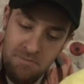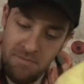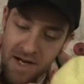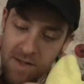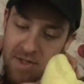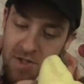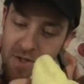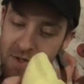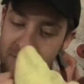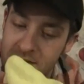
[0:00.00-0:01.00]
mainly
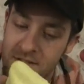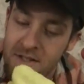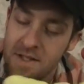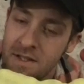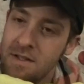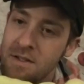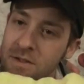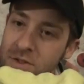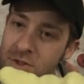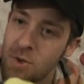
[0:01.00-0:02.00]
because
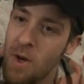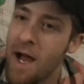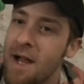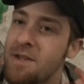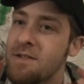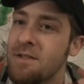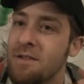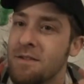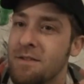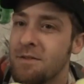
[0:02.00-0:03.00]
2 hands,
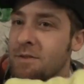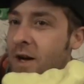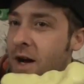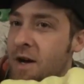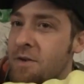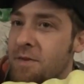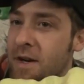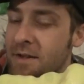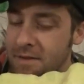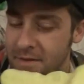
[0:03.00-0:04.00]

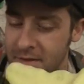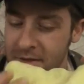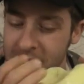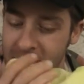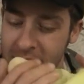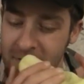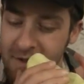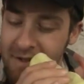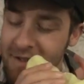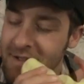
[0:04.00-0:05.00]
fine.
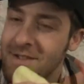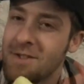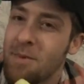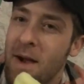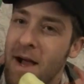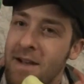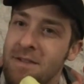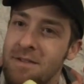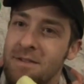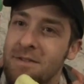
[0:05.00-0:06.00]
Top
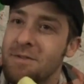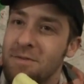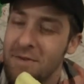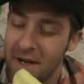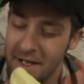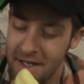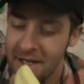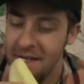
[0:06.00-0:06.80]
hand, fine.